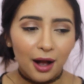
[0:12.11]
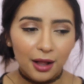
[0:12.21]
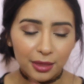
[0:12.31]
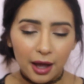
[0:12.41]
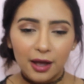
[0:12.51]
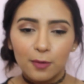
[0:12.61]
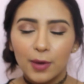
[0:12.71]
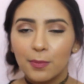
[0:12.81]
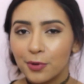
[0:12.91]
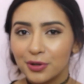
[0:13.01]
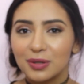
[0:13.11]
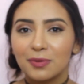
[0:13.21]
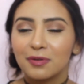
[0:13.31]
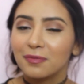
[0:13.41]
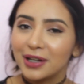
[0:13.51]
a lot of my most
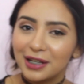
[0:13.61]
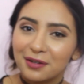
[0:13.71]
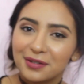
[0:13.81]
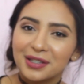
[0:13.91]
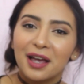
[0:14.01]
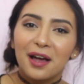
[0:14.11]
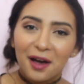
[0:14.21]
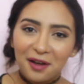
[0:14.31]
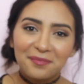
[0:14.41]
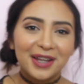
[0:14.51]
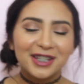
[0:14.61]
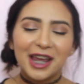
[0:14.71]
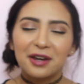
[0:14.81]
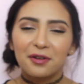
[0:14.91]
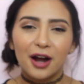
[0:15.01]
viewed videos on my
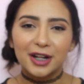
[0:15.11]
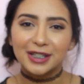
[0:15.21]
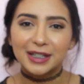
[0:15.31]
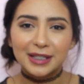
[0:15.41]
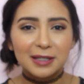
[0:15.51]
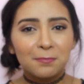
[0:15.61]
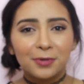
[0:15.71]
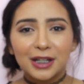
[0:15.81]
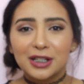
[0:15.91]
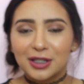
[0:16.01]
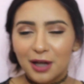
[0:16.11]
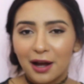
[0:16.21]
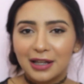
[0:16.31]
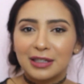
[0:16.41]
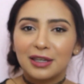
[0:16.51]
channel are just simply
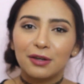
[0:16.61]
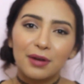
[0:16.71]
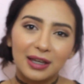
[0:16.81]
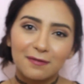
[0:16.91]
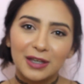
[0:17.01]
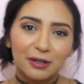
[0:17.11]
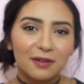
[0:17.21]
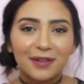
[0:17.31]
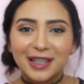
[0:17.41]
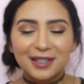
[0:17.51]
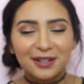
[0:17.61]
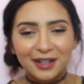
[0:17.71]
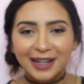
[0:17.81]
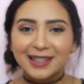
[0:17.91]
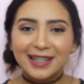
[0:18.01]
talking to you and giving you advice on
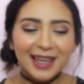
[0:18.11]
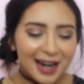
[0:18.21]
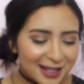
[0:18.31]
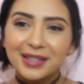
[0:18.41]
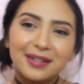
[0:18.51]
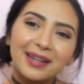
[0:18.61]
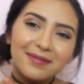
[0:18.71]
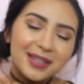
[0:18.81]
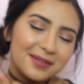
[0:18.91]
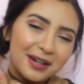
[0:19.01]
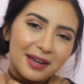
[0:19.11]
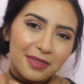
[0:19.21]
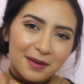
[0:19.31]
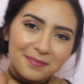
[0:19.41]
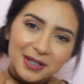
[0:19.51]
your quinceañera. So give this video a
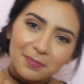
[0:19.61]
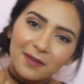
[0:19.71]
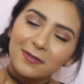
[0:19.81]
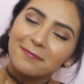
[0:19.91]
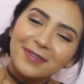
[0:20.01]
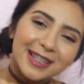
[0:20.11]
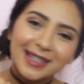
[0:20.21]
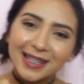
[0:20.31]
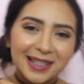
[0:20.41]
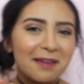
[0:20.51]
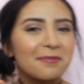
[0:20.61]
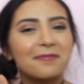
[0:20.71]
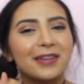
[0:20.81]
thumbs up if you miss these type of